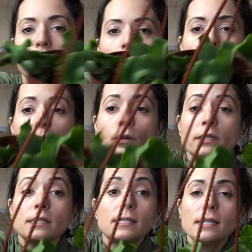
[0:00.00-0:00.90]
If you
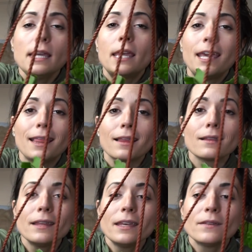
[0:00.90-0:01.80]
can see the
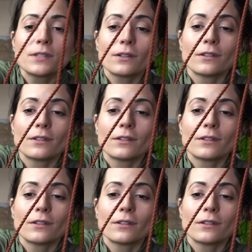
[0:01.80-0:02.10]
leaves,